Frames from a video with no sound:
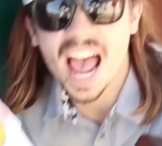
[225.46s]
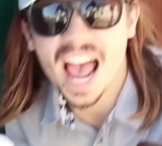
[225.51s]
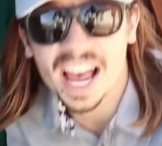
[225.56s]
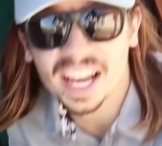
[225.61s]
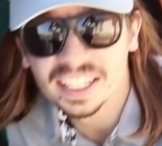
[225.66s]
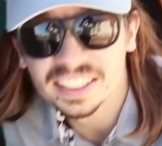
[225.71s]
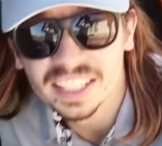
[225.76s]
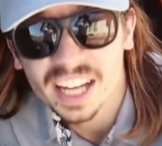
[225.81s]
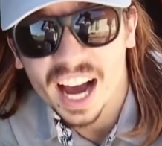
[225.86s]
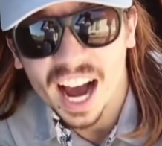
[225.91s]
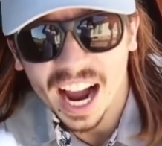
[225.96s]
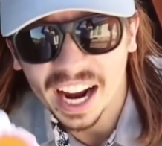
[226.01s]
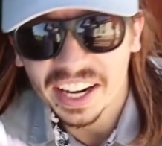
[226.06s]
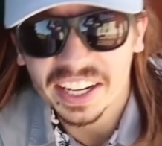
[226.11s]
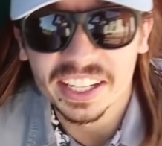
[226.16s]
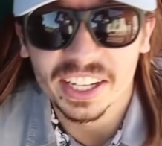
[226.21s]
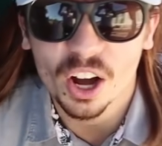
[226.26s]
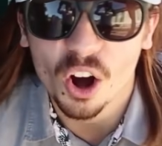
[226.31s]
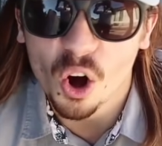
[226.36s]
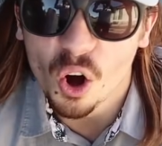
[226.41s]
And I
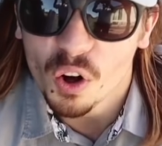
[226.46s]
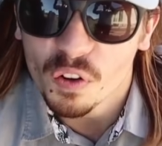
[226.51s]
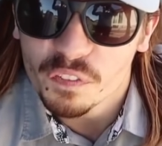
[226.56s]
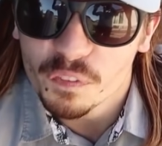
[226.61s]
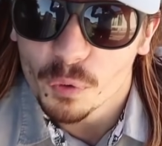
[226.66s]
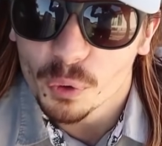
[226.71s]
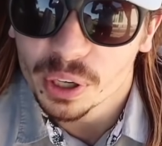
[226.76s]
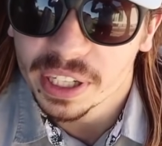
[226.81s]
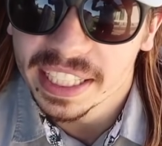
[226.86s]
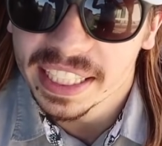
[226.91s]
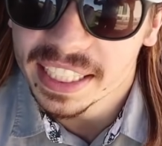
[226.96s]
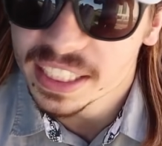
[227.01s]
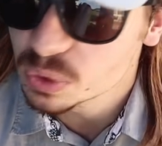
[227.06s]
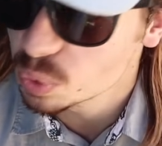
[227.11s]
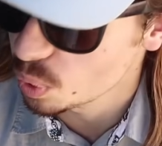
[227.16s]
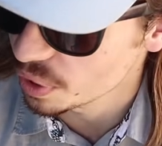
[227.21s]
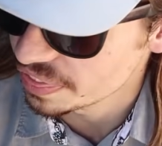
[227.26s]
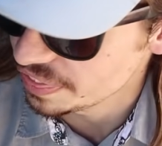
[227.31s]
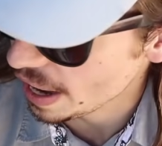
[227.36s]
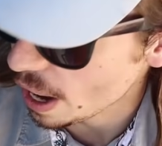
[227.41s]
can get all 4
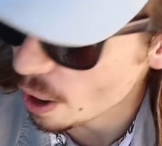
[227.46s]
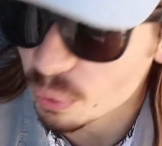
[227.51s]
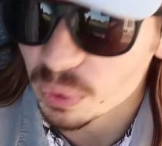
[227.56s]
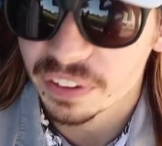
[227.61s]
kids without